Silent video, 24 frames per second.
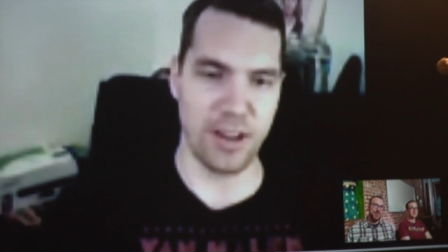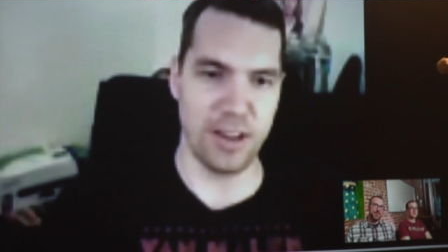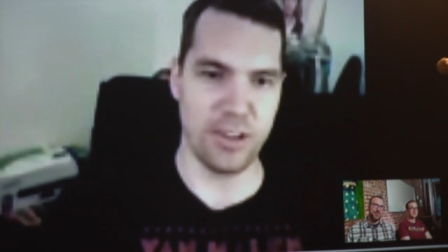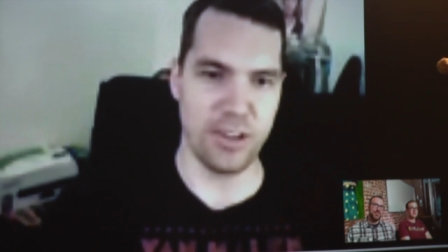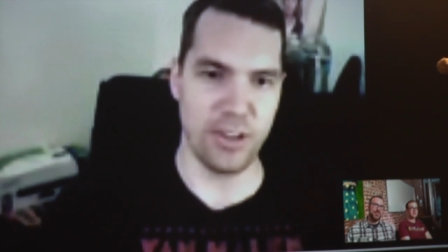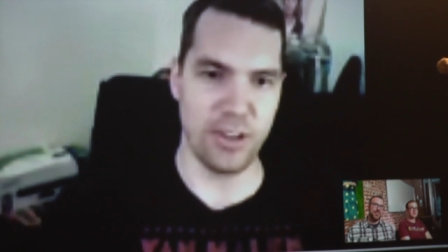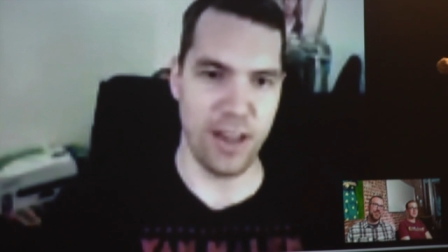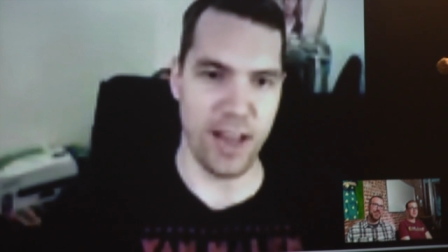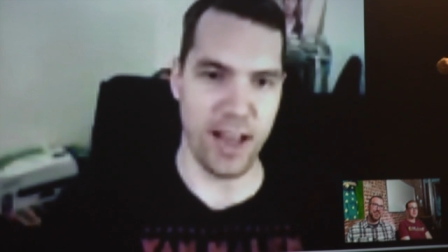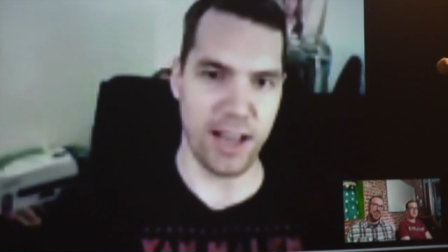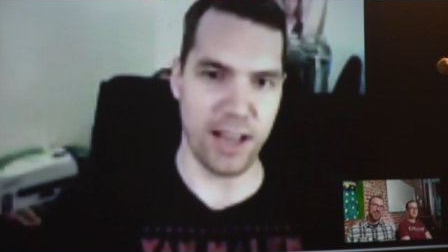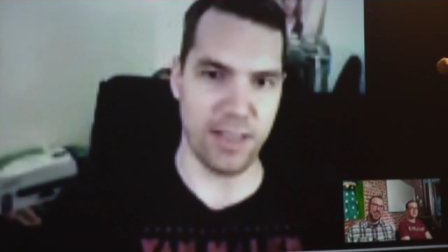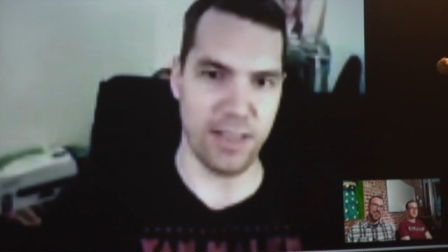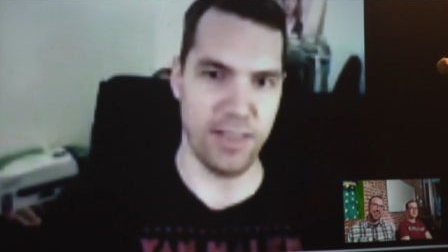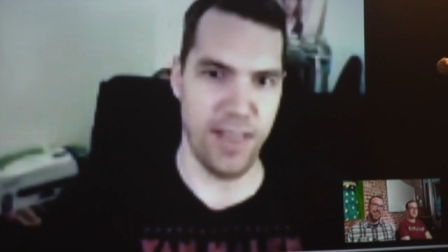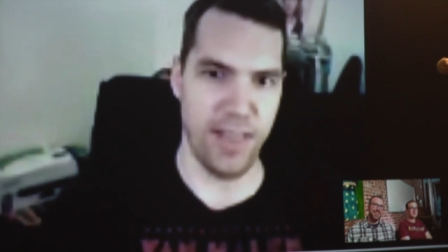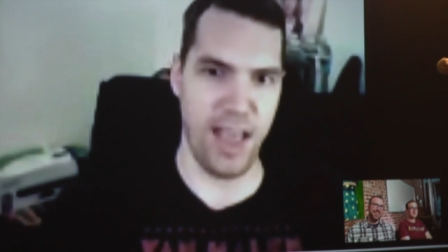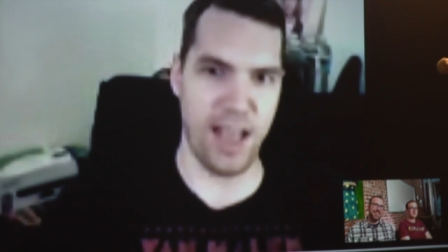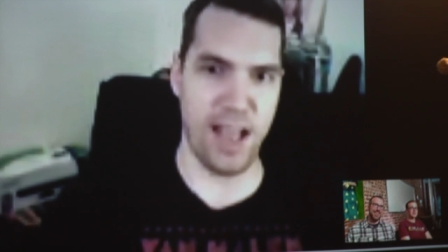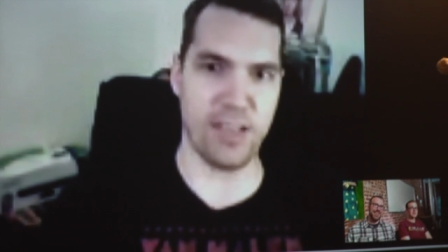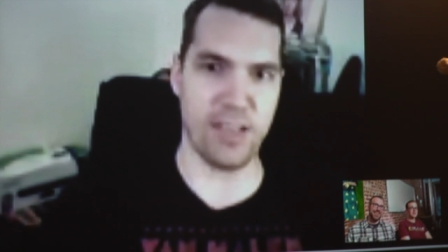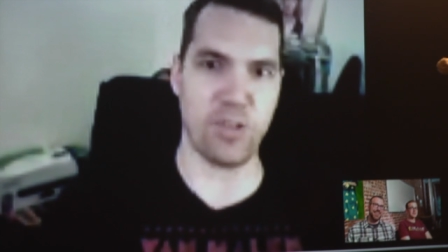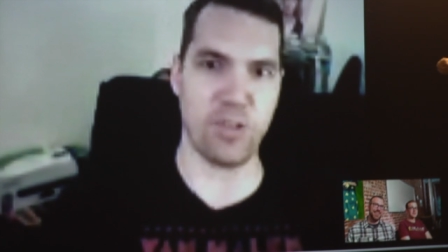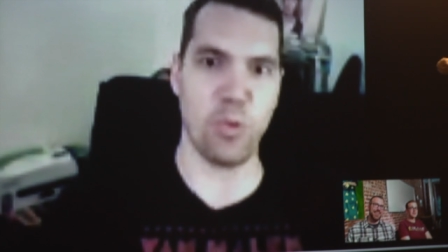at it and you're like,
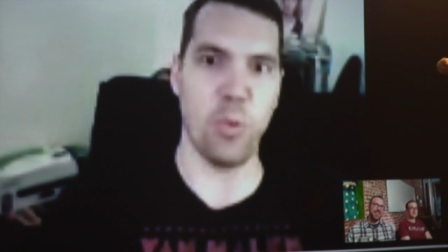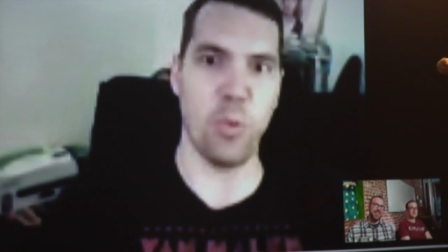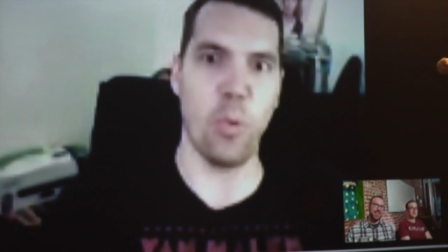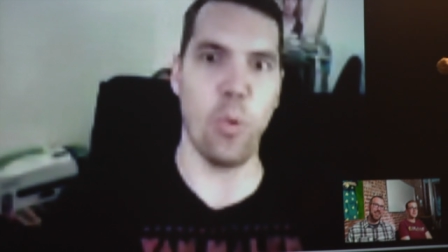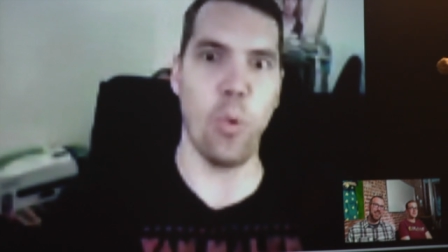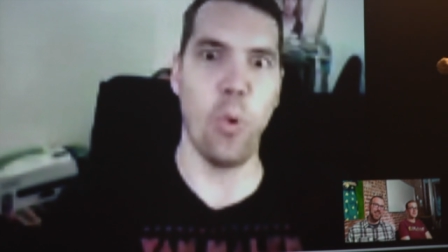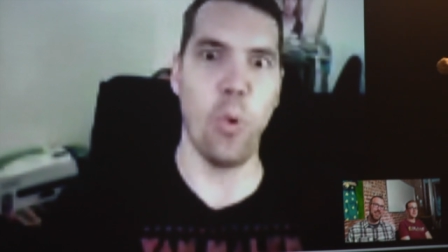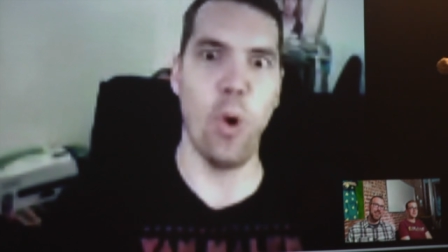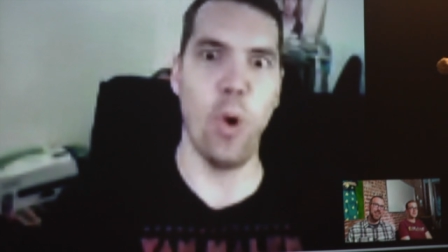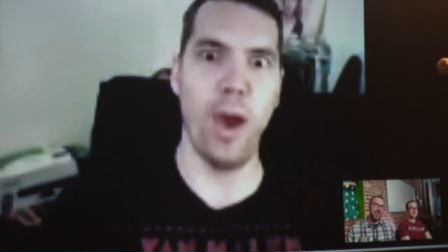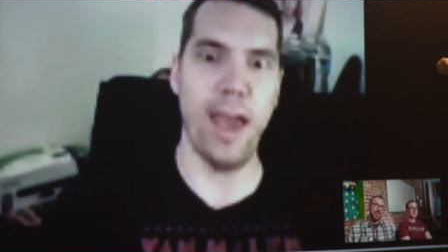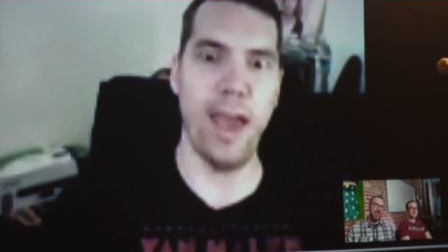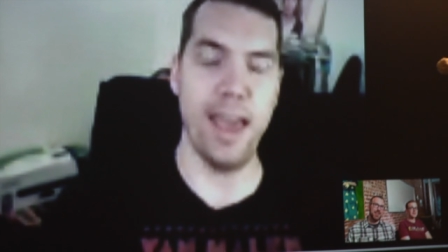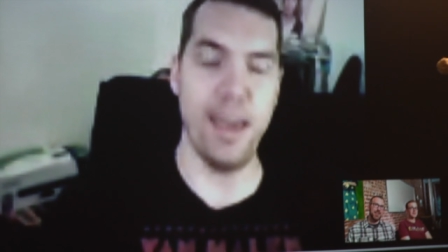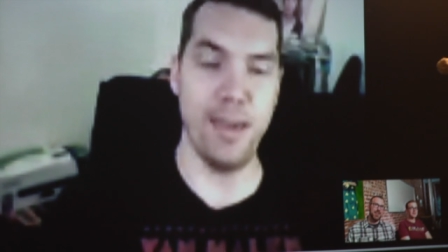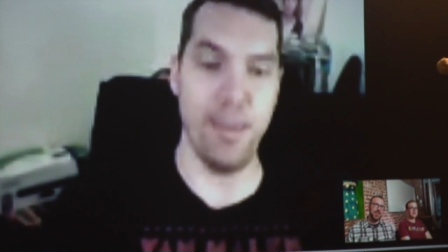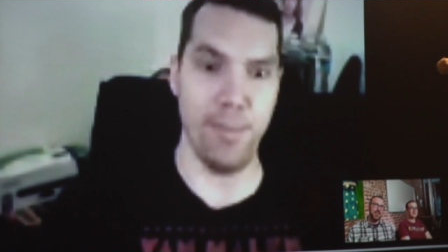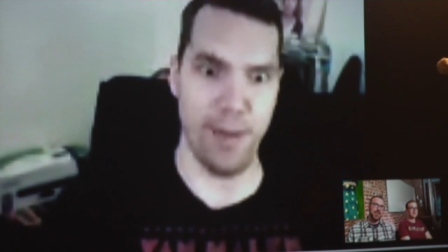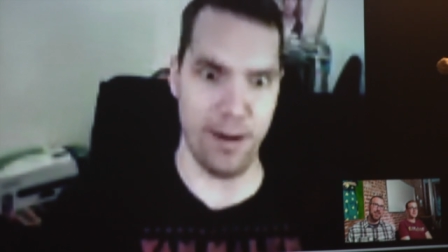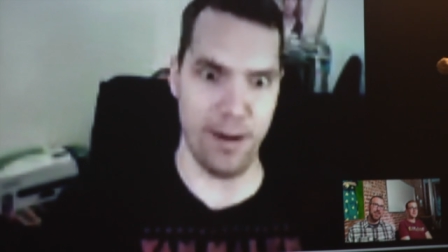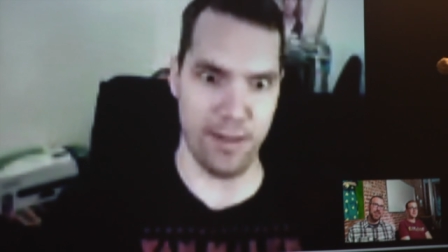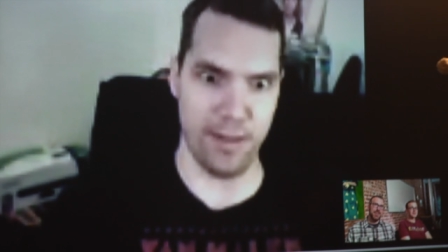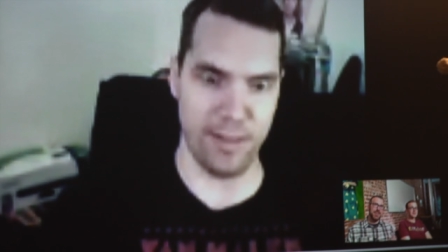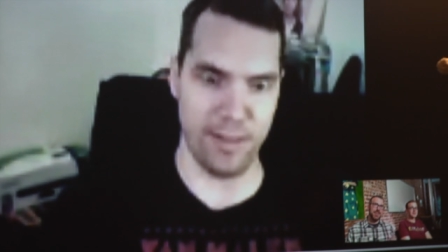that's way
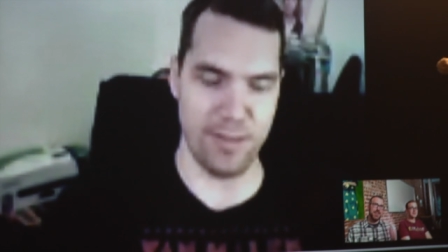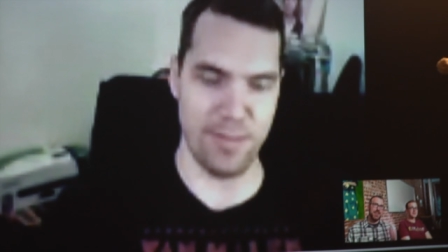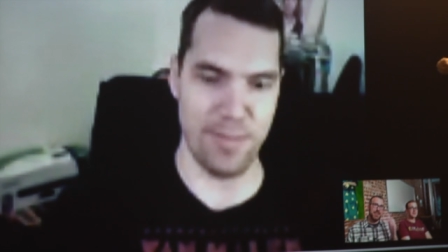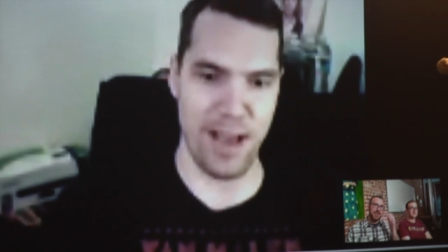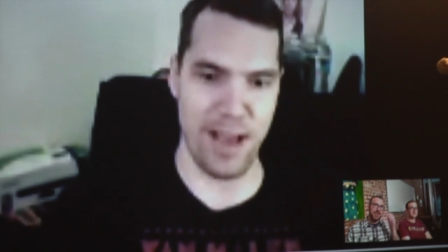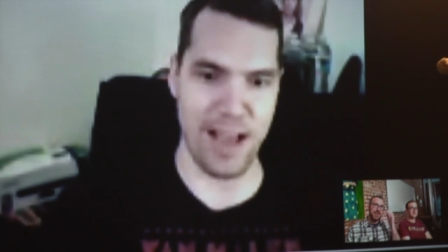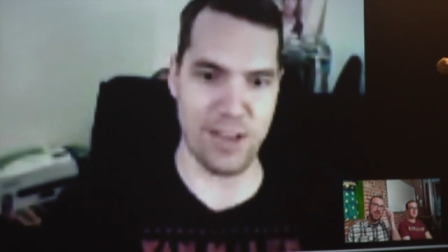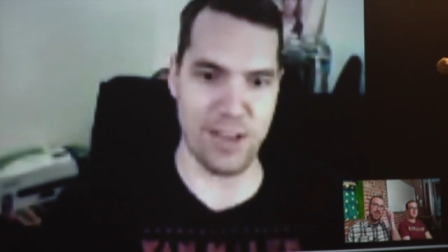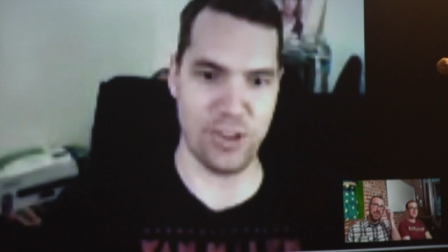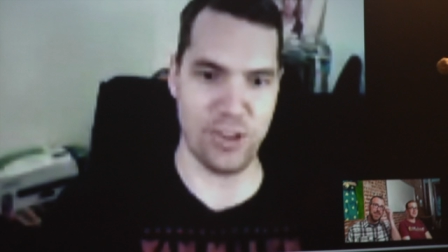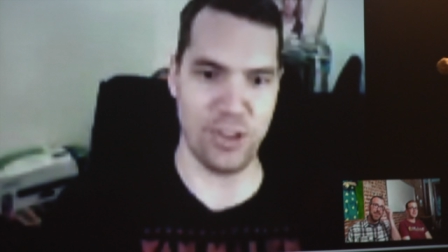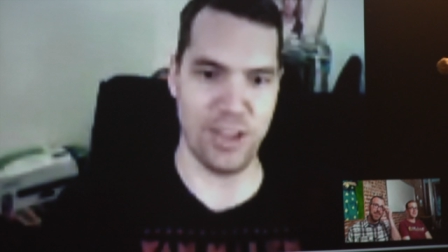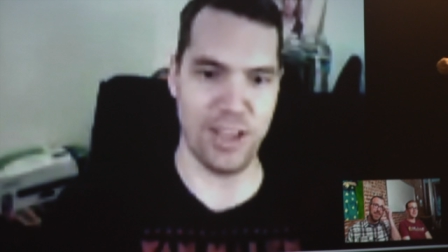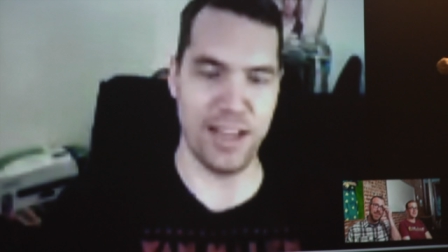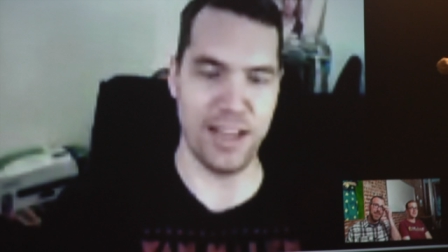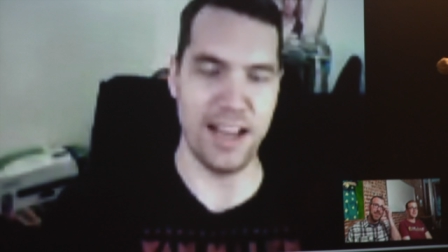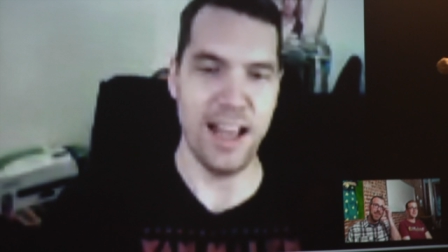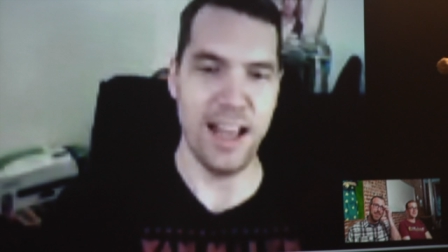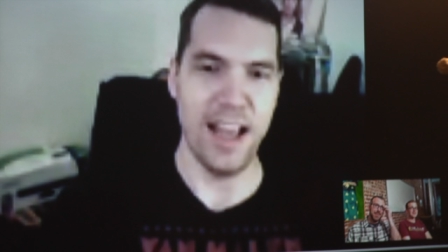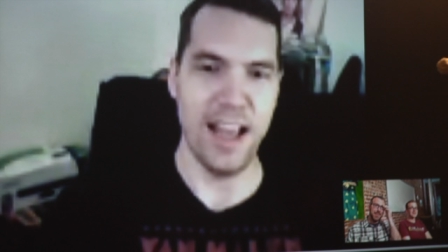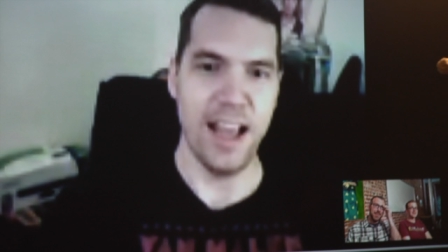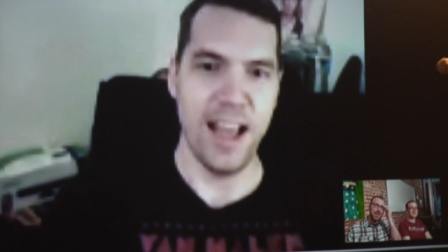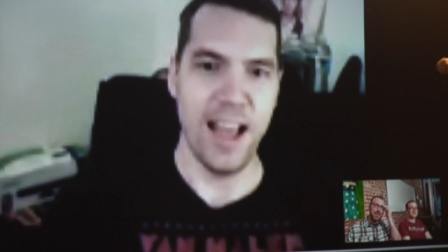better than my shit.